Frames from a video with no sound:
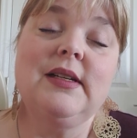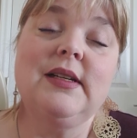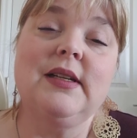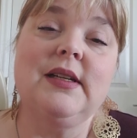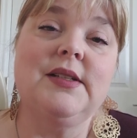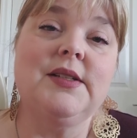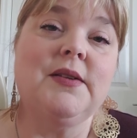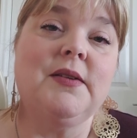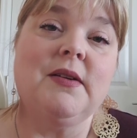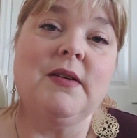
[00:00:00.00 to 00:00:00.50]

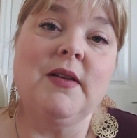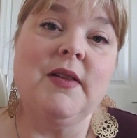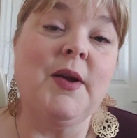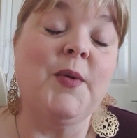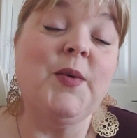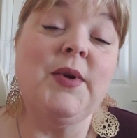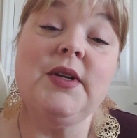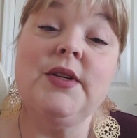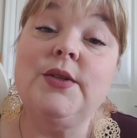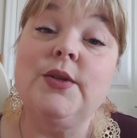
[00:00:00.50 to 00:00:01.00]
until all they
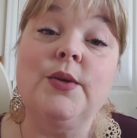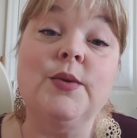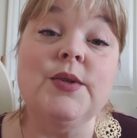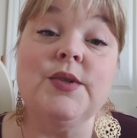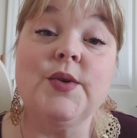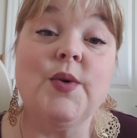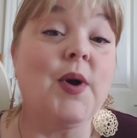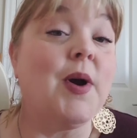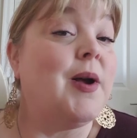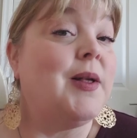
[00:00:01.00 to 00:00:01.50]
want to do
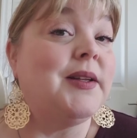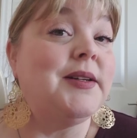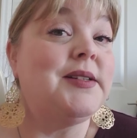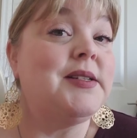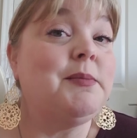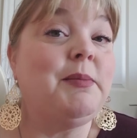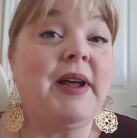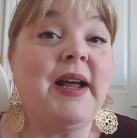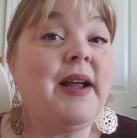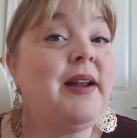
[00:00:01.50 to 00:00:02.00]
is crawl
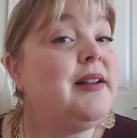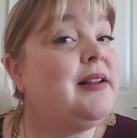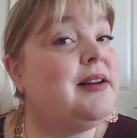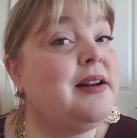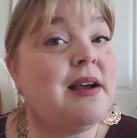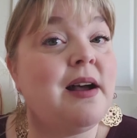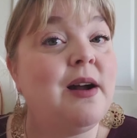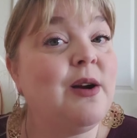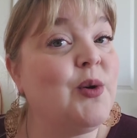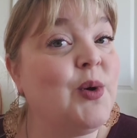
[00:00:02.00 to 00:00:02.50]
into bed and
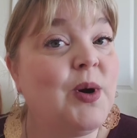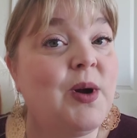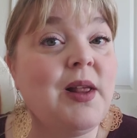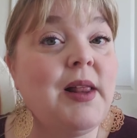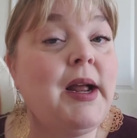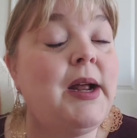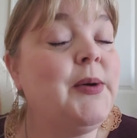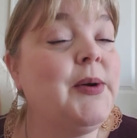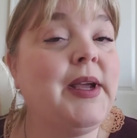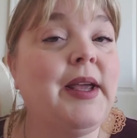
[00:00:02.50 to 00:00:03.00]
not crawl
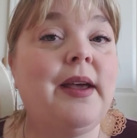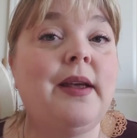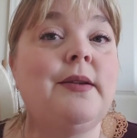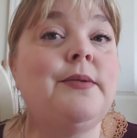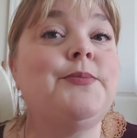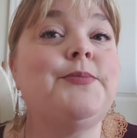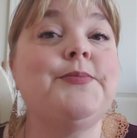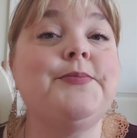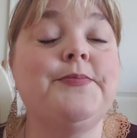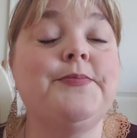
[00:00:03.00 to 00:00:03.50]
out again.